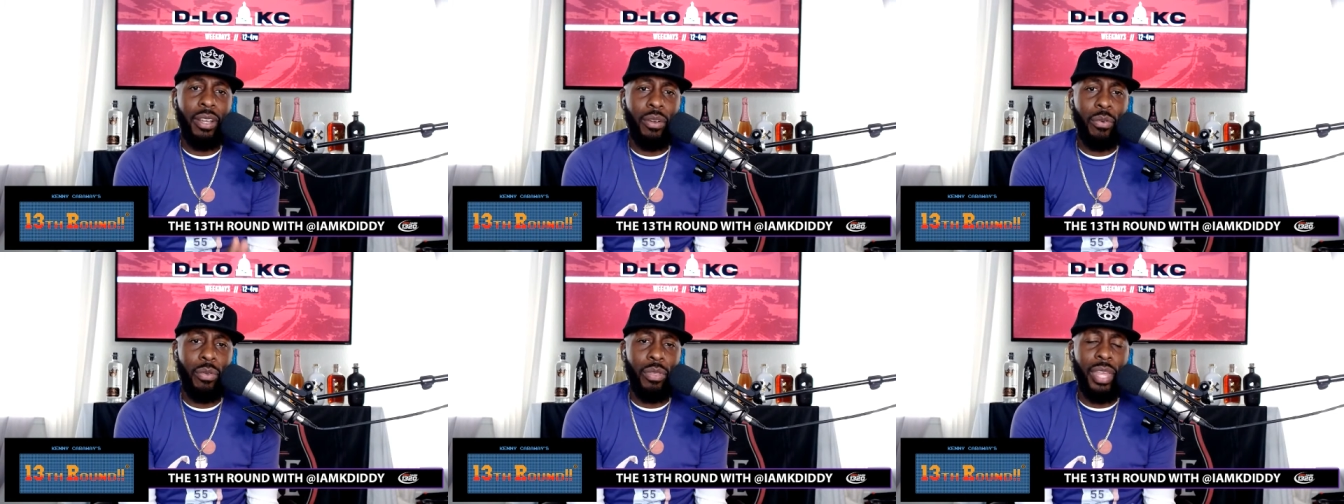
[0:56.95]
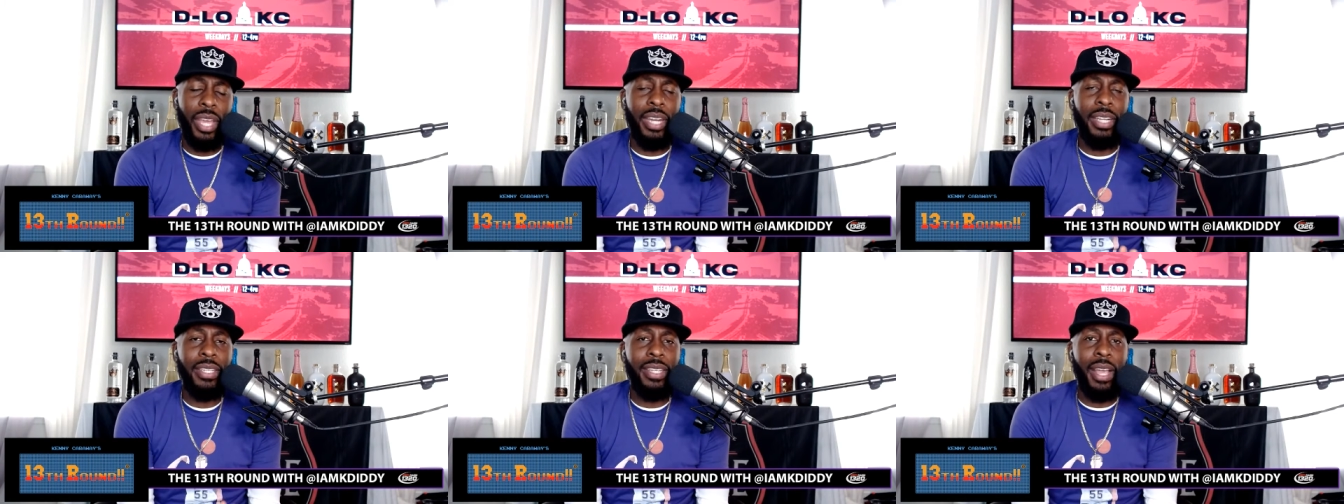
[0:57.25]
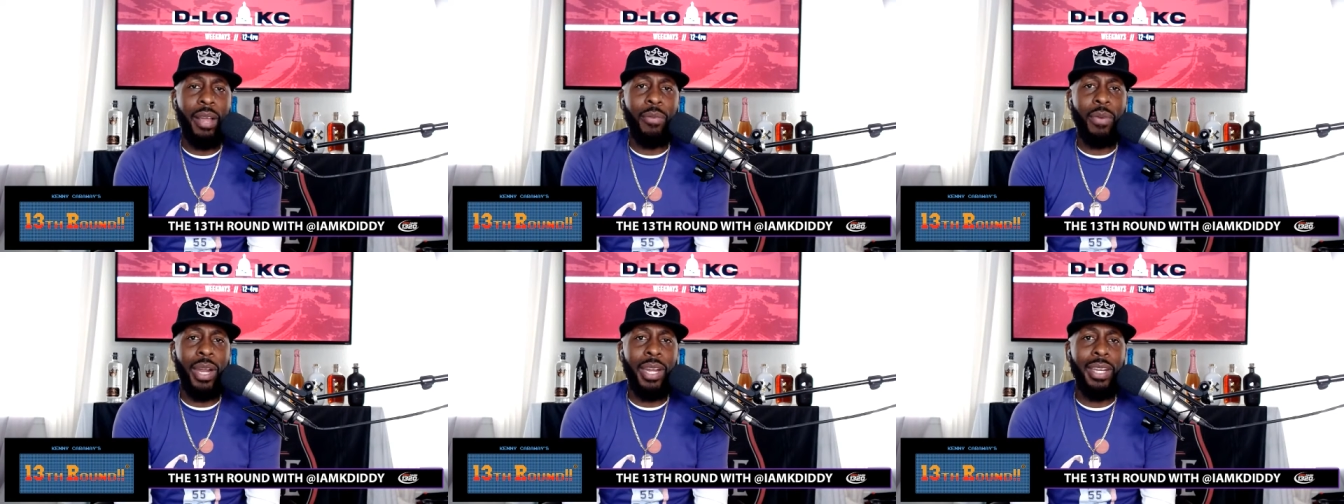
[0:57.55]
that he's
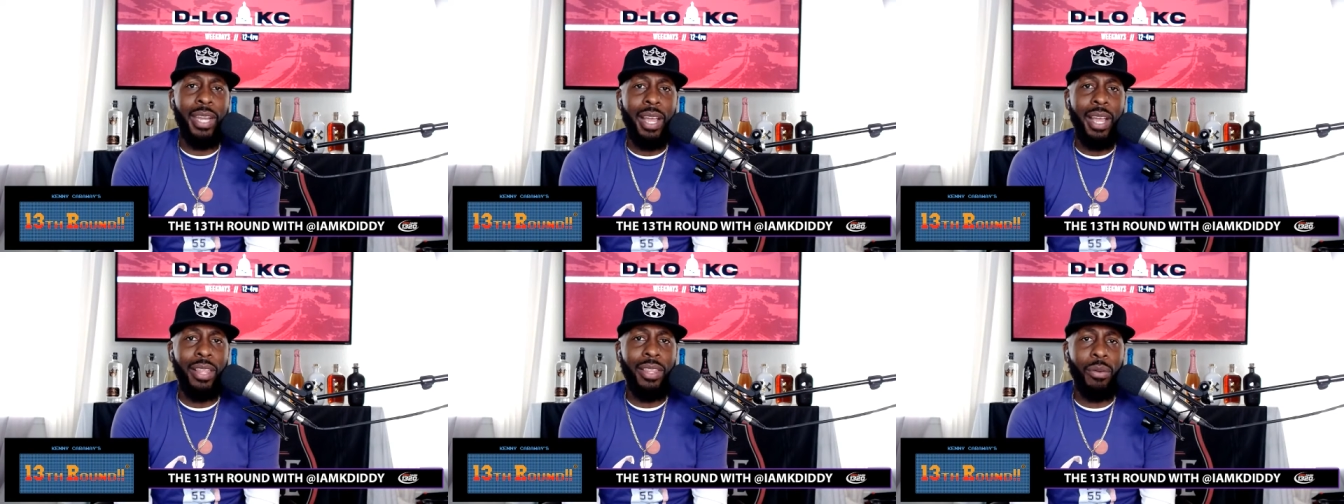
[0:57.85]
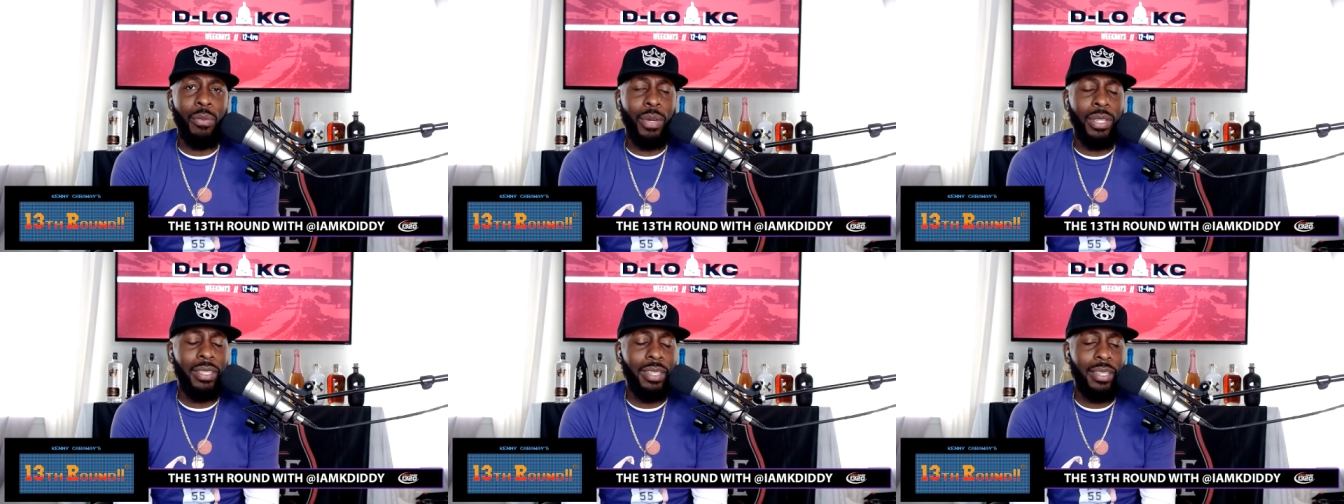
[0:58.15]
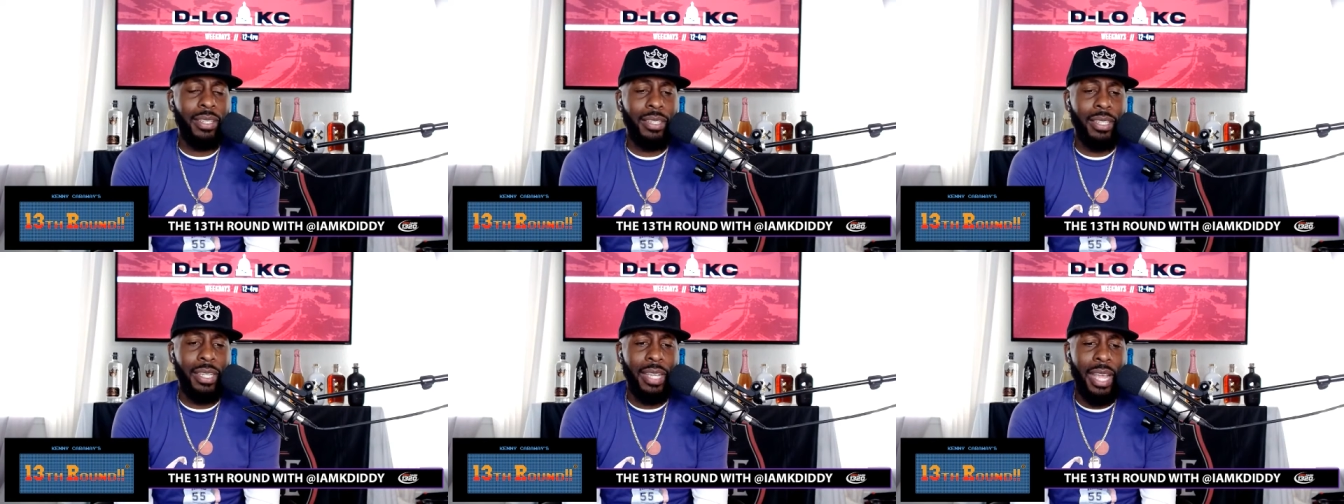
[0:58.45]
at right now, the
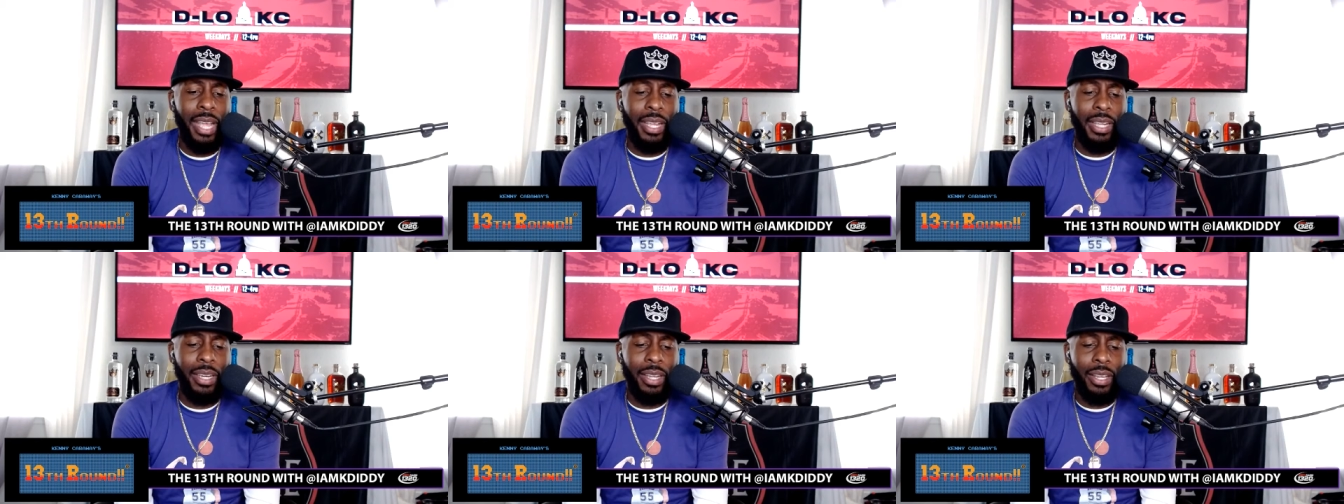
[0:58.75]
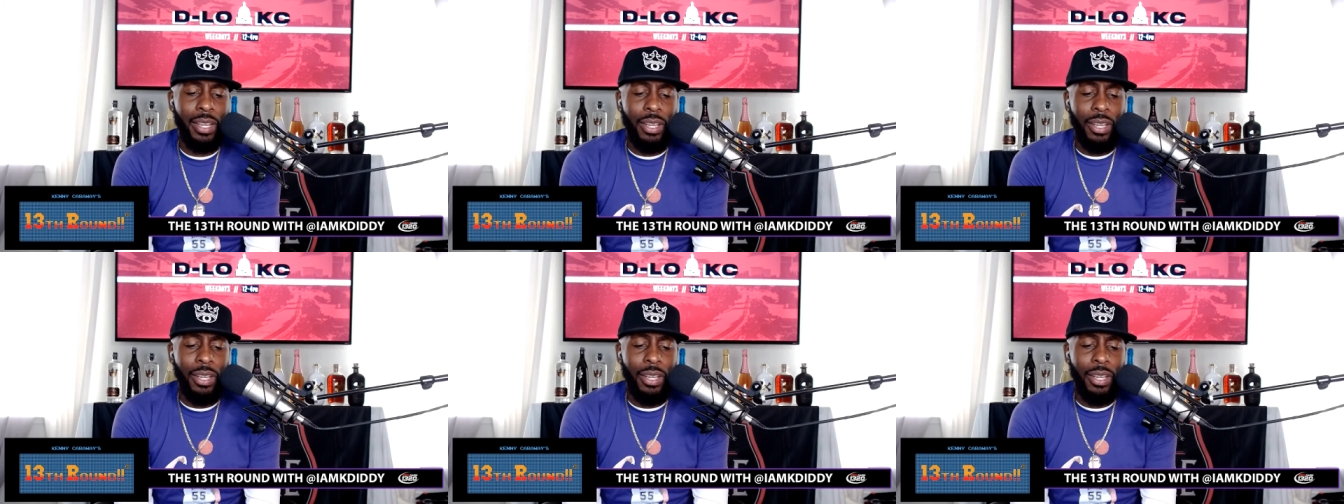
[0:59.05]
168.